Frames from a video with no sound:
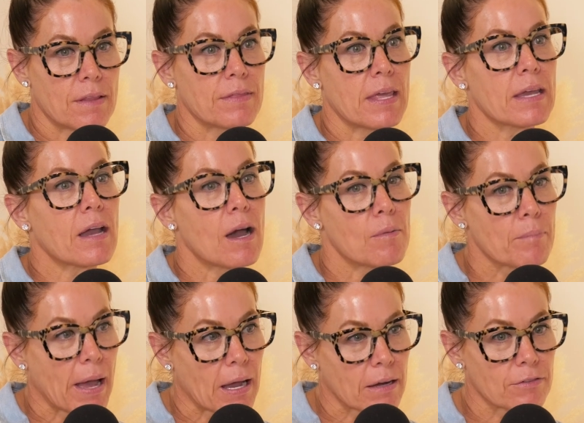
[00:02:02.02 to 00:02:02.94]
they come
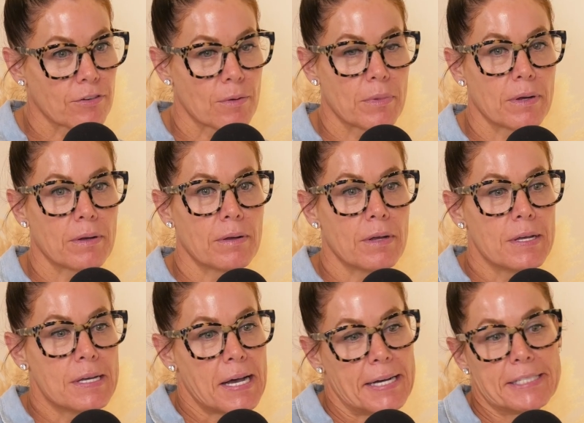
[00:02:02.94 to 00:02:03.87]
back from a
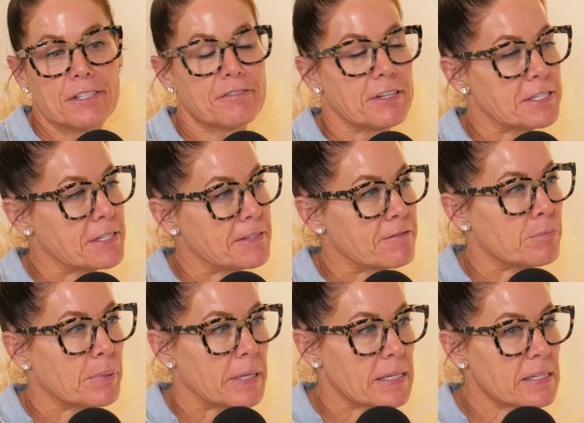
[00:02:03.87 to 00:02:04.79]
defensive
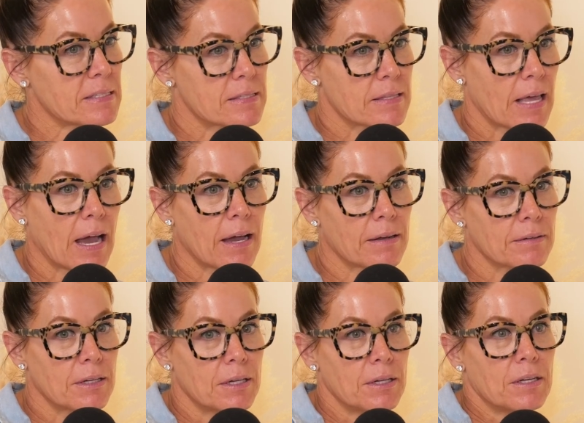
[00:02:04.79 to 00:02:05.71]
place, that
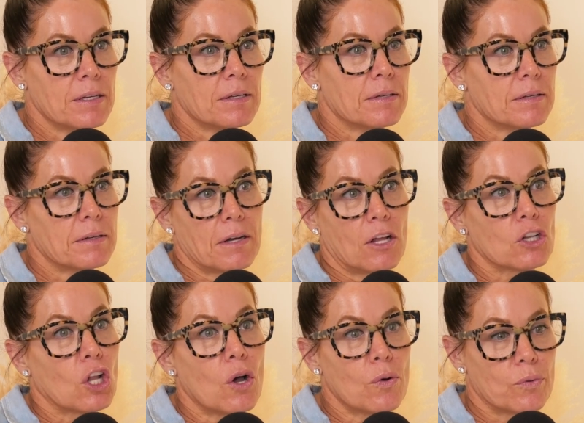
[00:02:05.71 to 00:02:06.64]

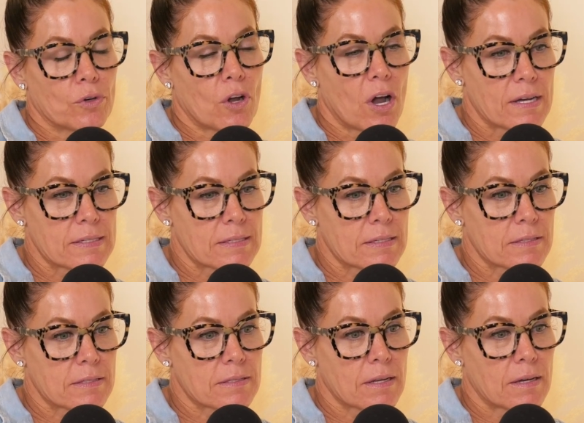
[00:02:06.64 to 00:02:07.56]
alone
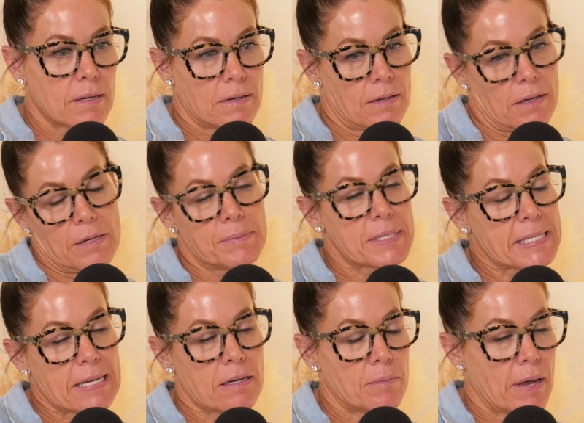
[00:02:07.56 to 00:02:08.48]
causes an
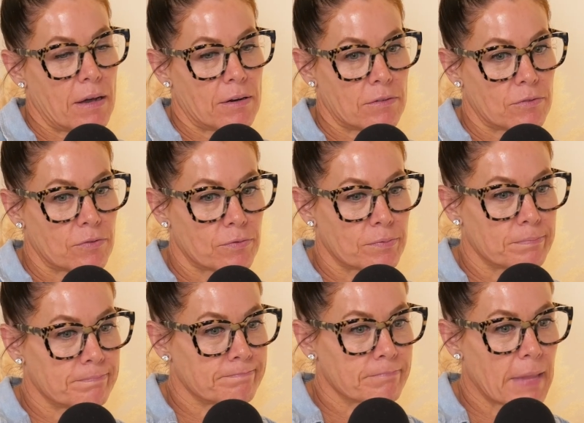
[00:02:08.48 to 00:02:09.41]
obscene amount of
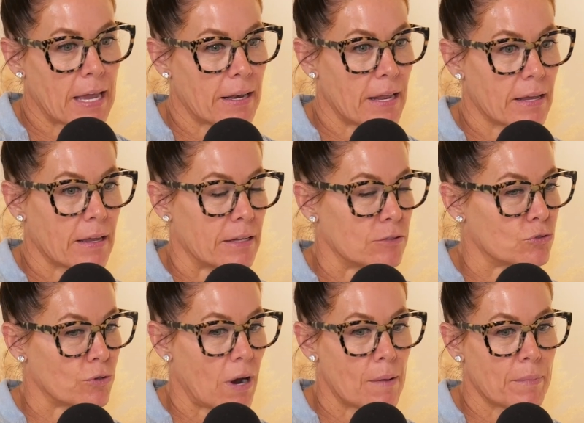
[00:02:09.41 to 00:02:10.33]
headache and
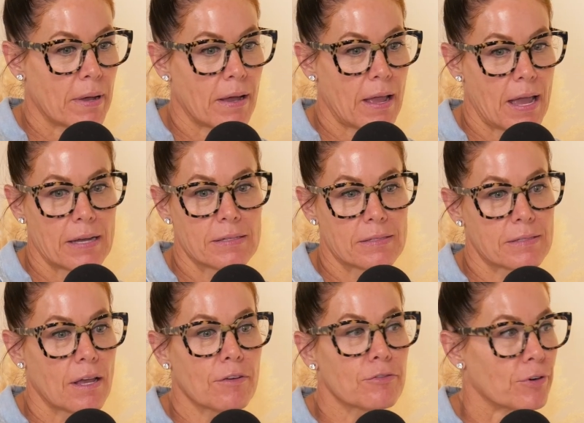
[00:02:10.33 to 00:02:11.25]
drama and
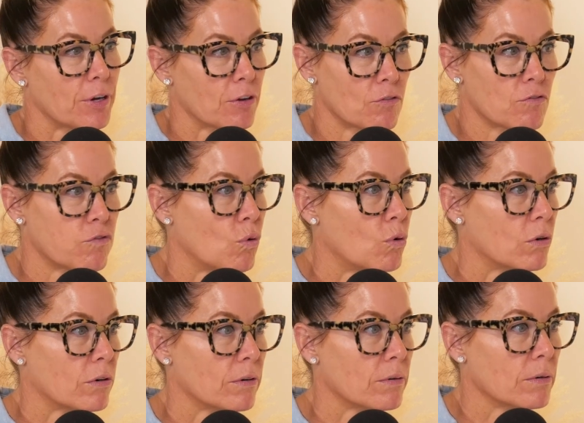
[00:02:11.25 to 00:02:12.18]
suffering
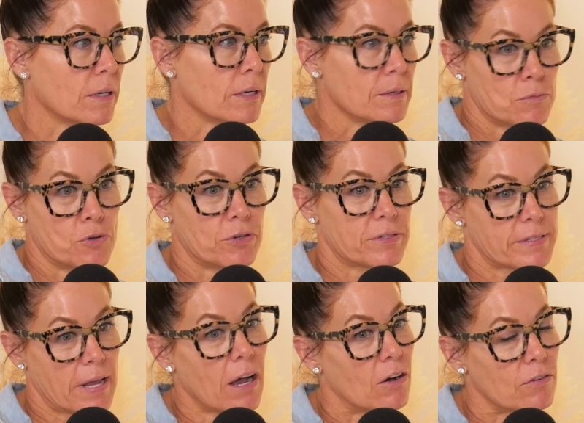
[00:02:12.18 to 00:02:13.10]
for
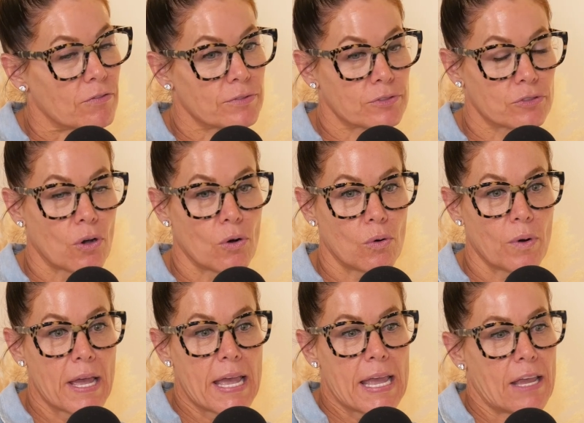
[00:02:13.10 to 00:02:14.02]
yourself. So
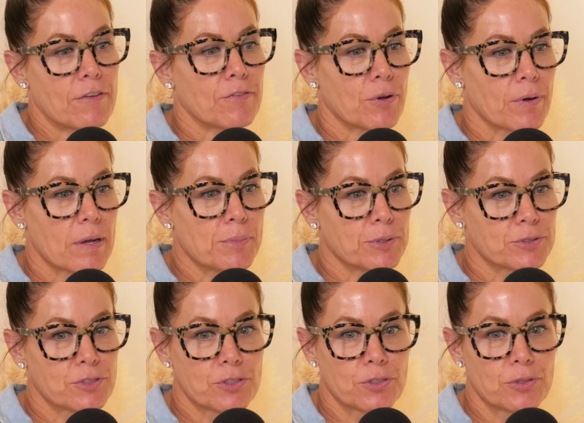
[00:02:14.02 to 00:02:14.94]
if you're able
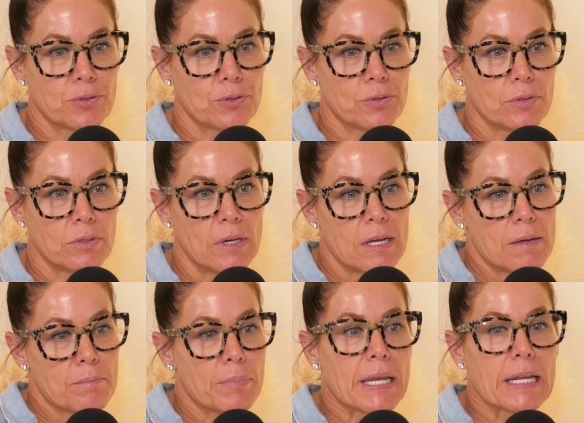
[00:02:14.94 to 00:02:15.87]
to
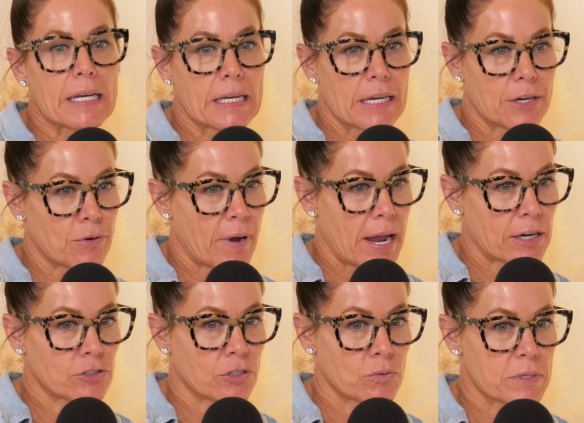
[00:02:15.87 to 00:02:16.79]
be in an
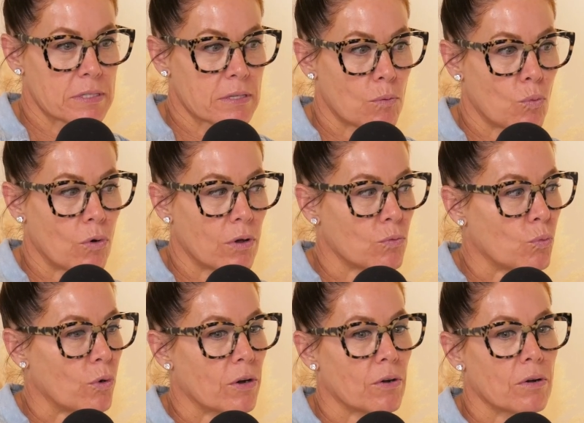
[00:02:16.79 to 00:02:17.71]
interaction with someone
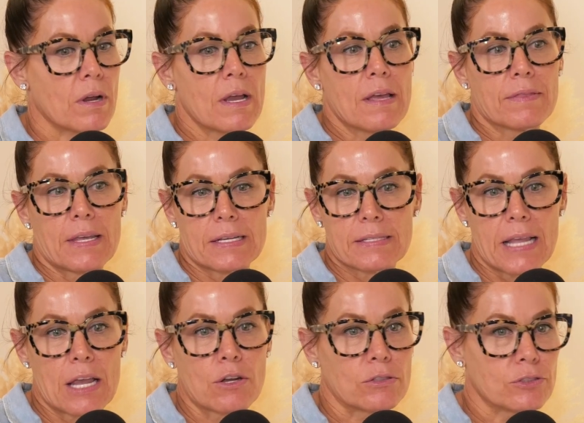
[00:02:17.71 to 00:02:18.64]
where they
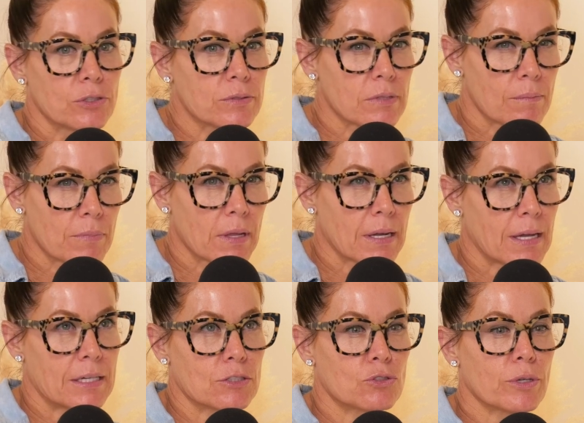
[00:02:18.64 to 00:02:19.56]
say or do something
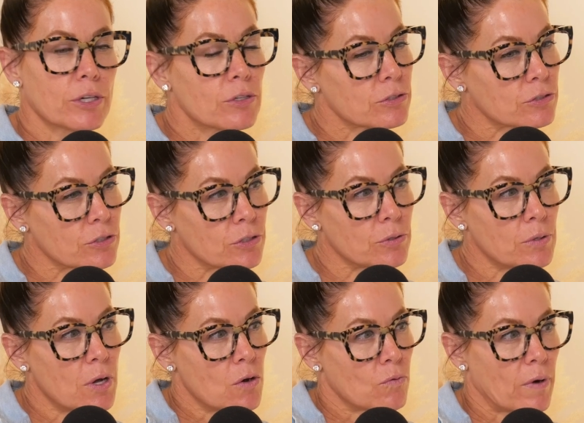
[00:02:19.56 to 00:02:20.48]
and it triggers you,
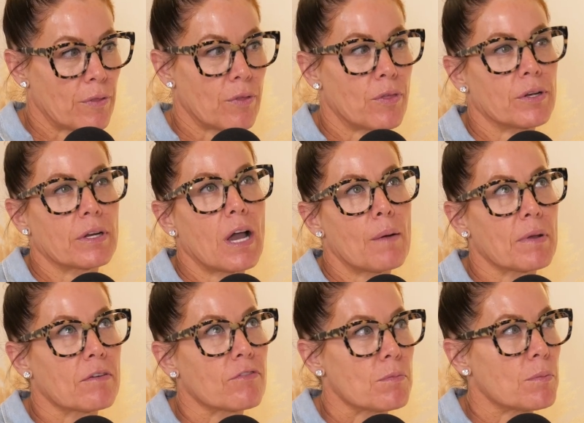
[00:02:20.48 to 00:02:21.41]
rather than
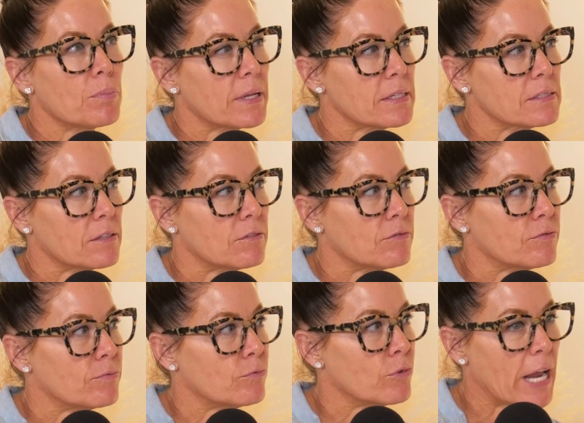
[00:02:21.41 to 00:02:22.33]
coming from a place
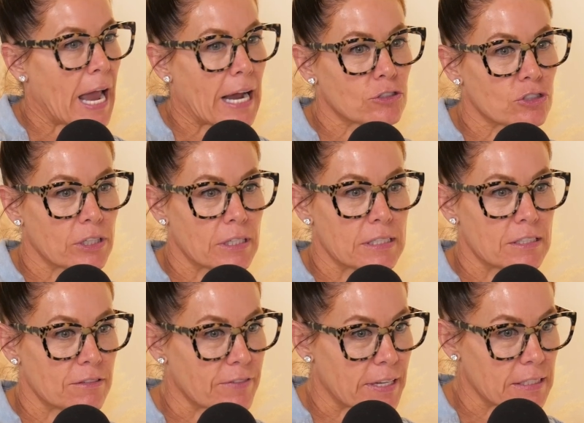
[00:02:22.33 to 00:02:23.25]
of reaction and
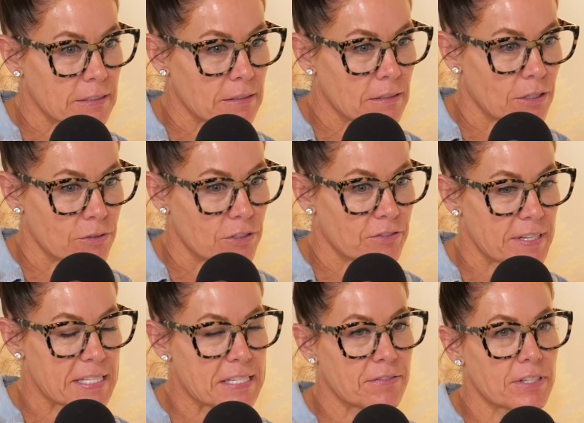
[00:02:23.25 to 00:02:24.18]

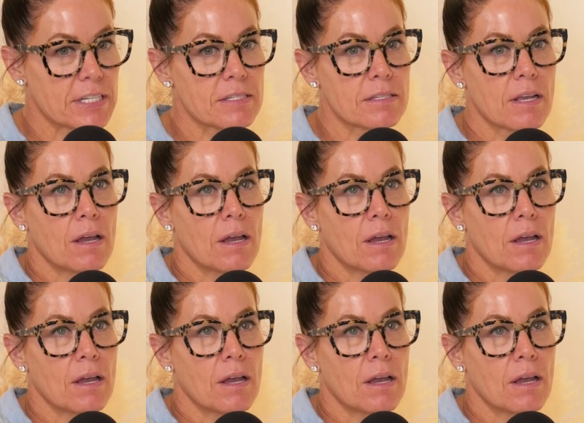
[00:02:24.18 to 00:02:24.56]
defensiveness,